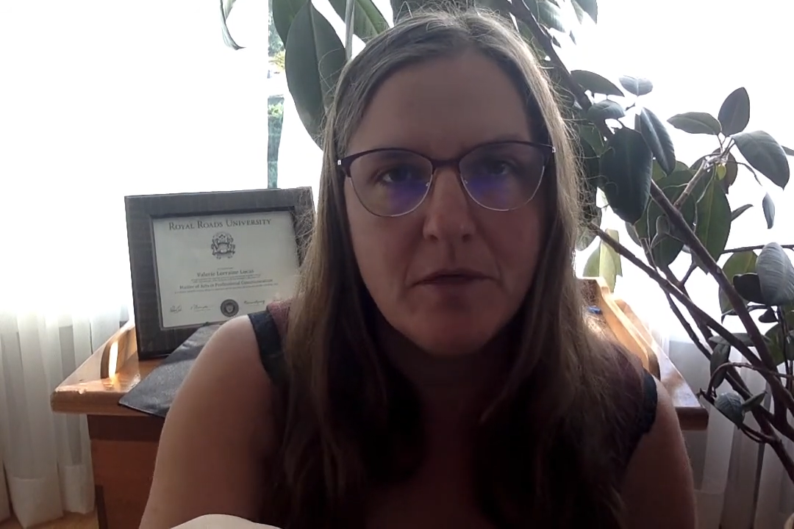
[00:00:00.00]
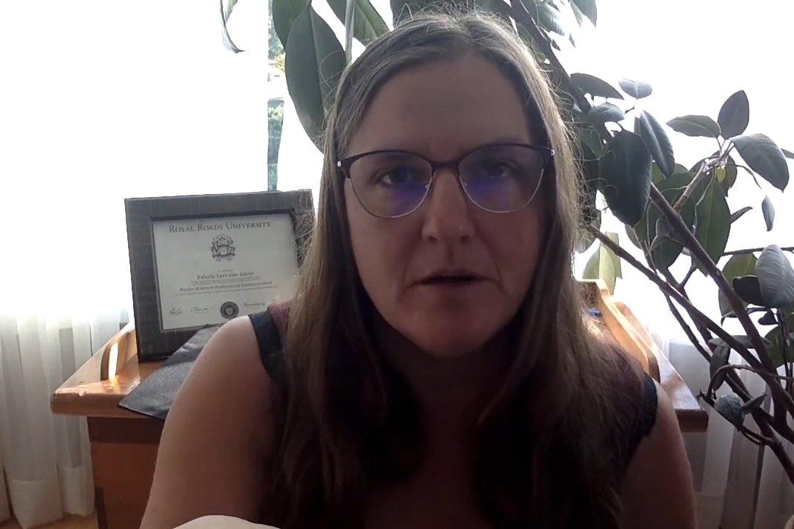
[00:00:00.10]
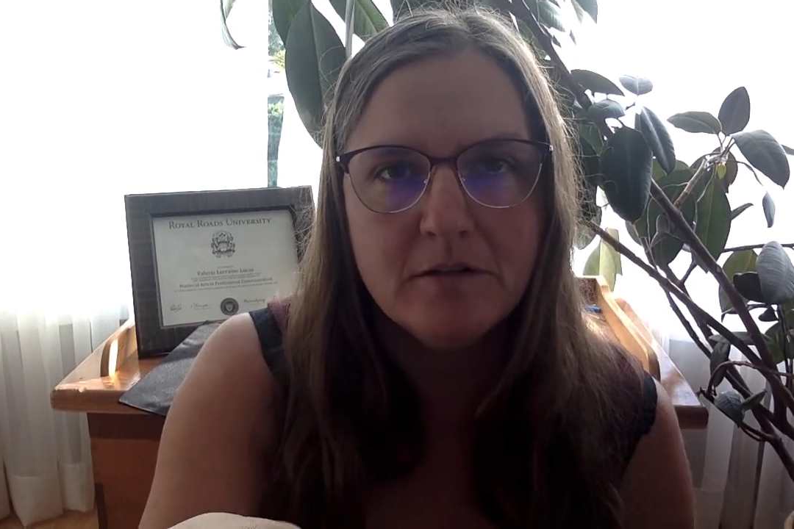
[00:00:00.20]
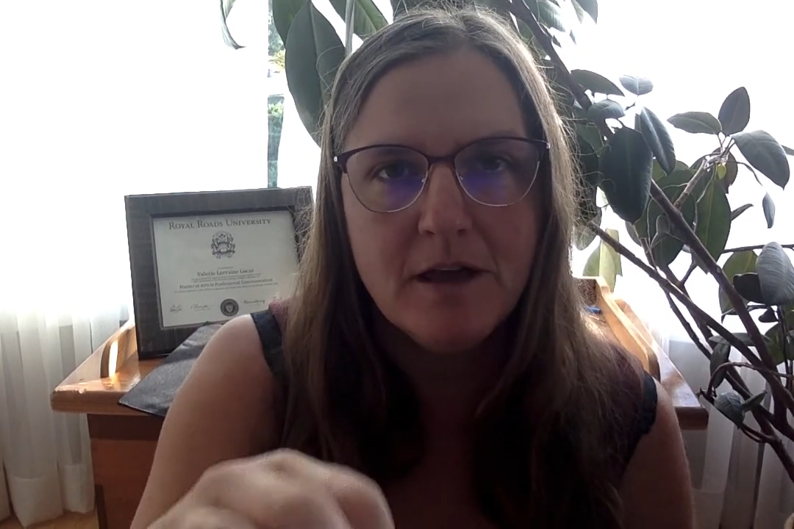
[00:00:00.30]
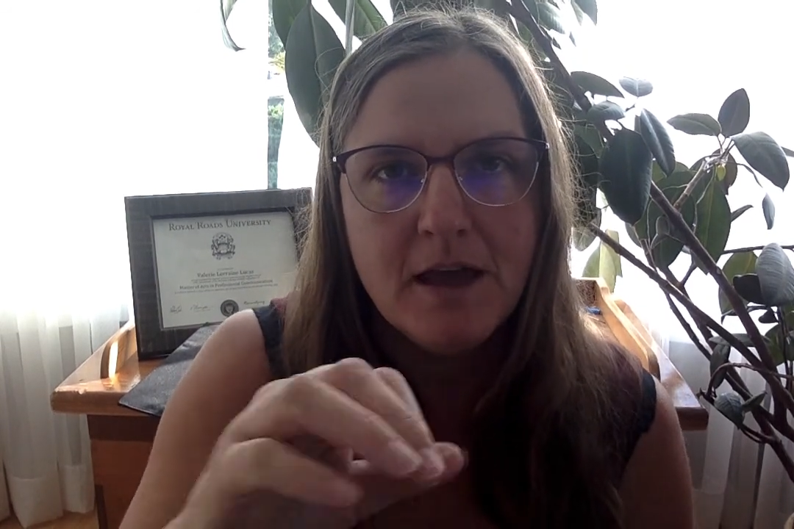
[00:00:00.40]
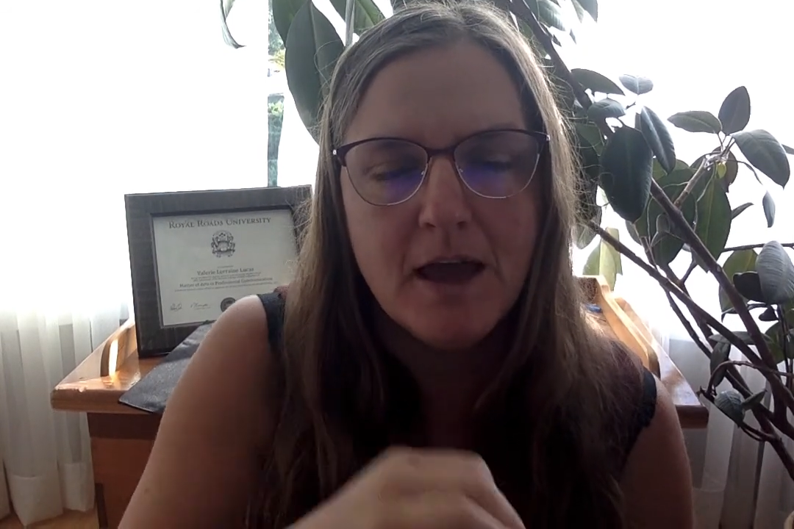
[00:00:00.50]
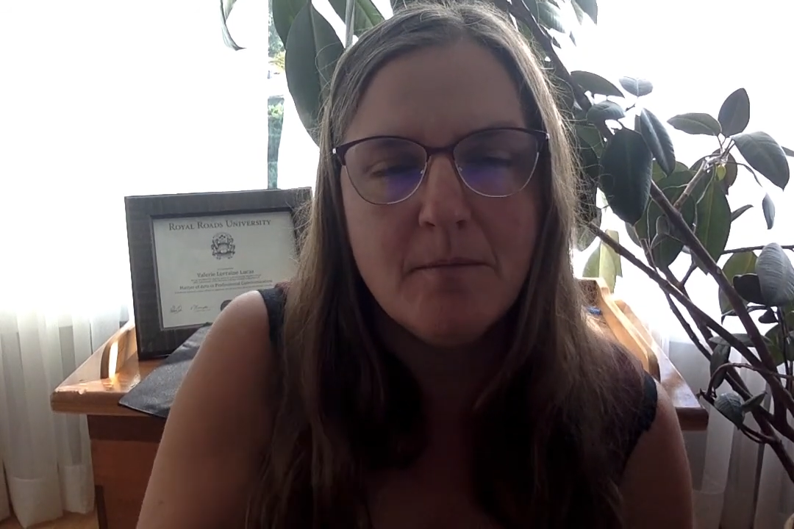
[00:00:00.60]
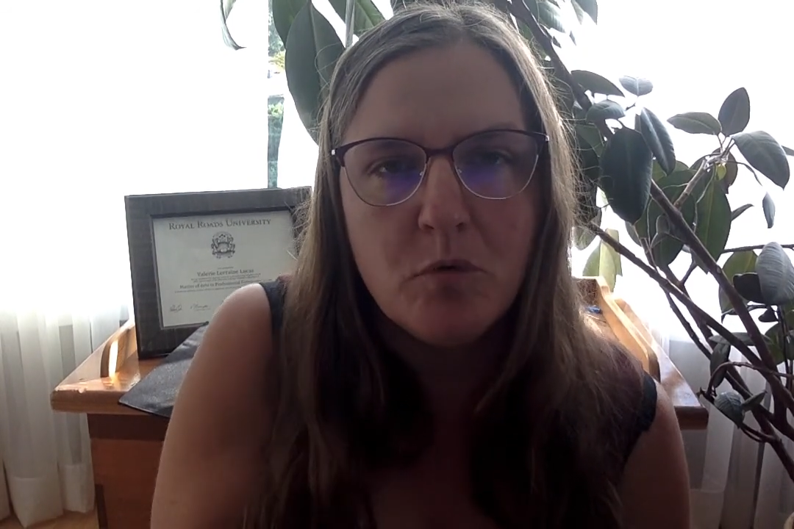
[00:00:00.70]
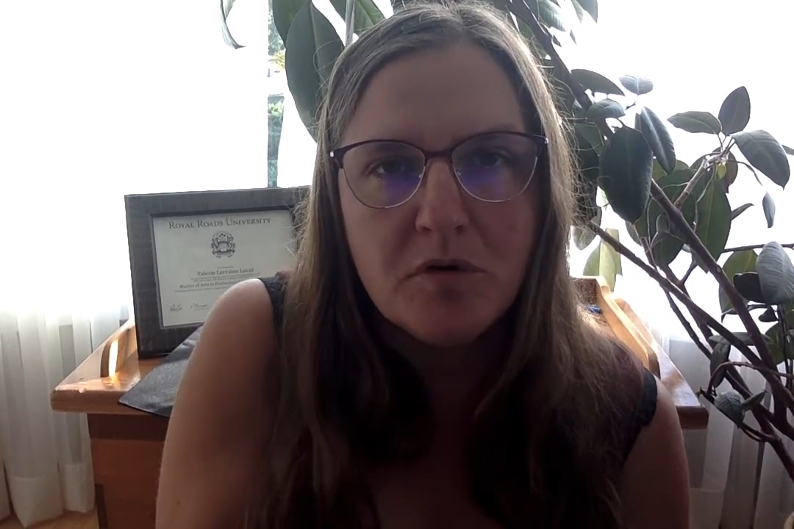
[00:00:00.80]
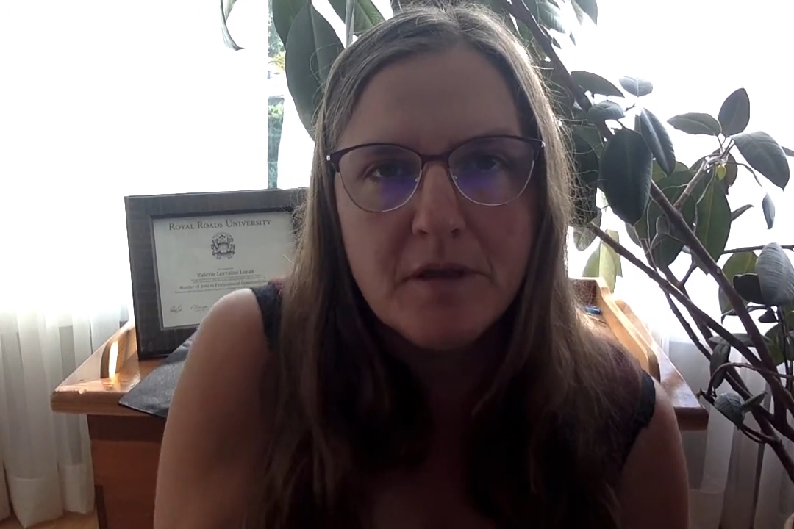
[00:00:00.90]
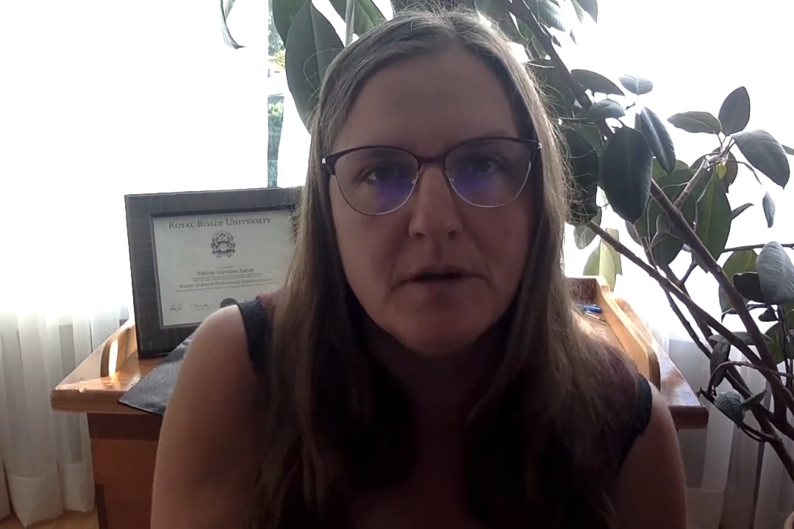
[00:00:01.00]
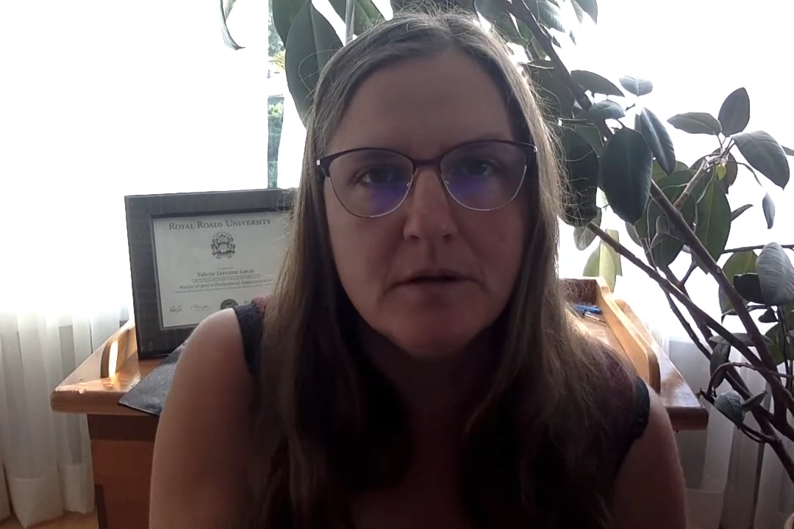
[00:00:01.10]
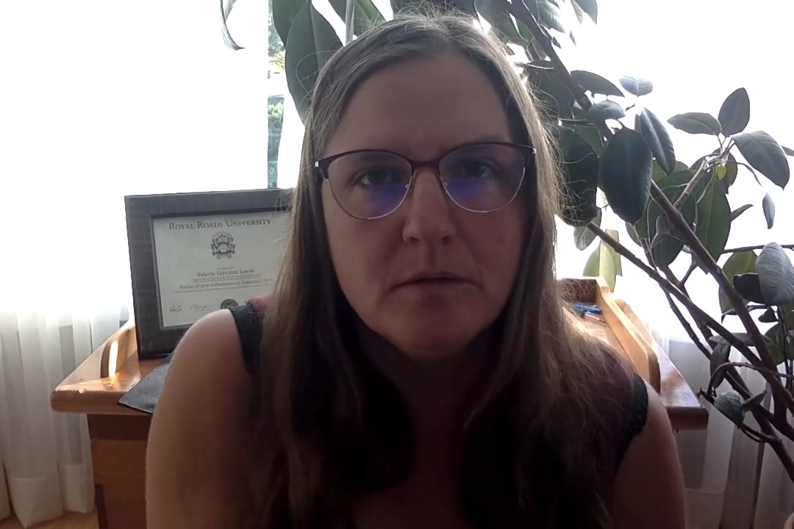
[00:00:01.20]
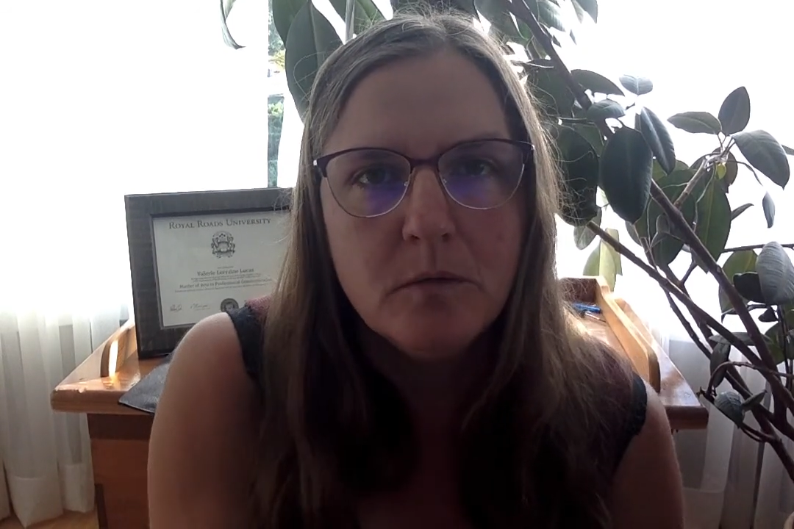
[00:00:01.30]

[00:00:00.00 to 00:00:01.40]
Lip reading: that are taking more than